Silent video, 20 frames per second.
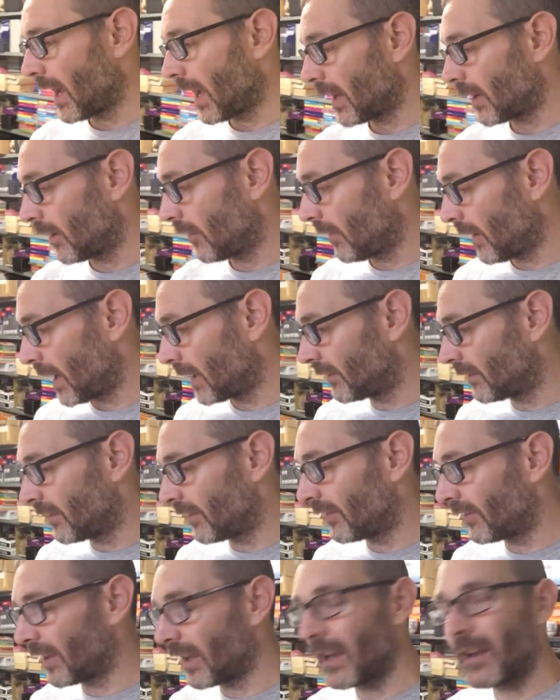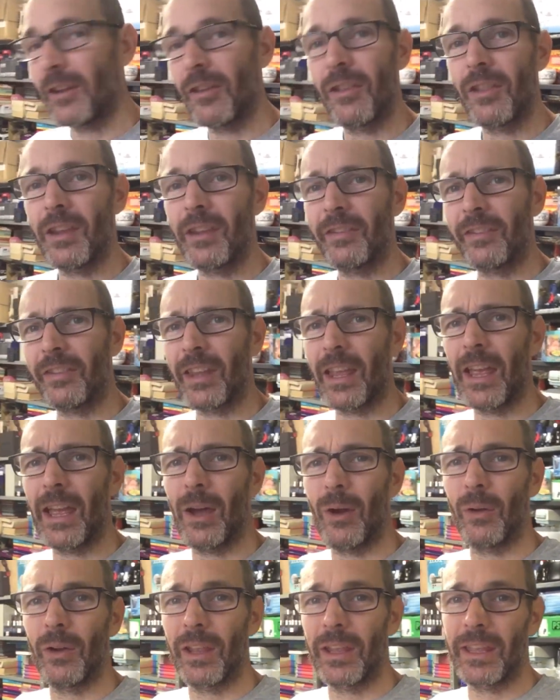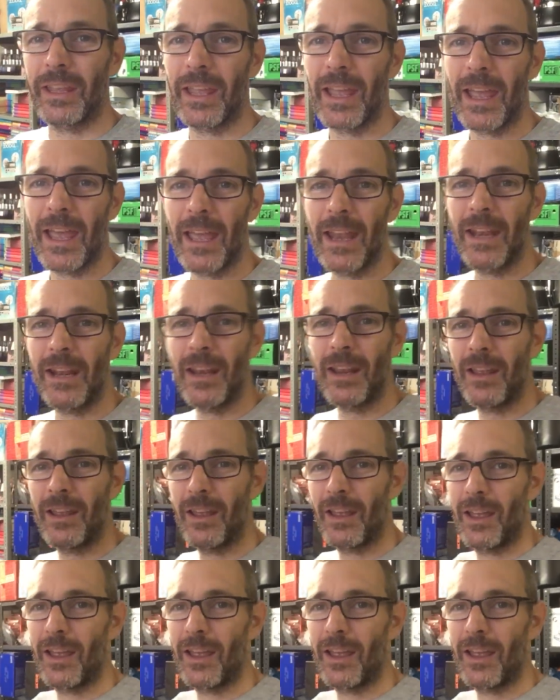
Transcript: and I've had to send this out again.